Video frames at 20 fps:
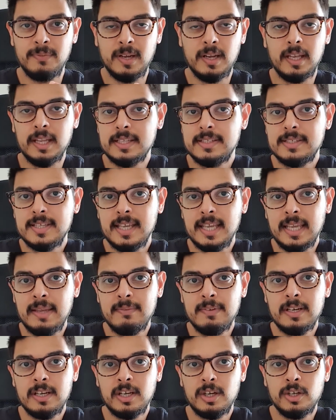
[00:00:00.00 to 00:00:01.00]
let's say
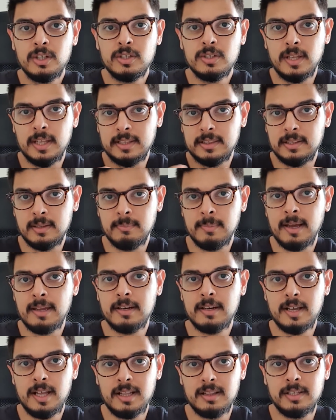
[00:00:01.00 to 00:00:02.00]
even a good, like the amount
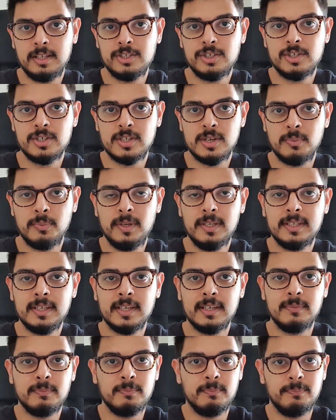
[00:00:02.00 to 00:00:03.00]
of calculations that we
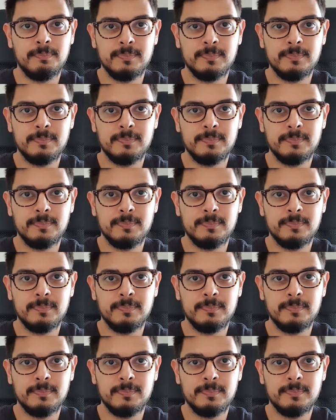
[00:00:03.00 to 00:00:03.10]
did,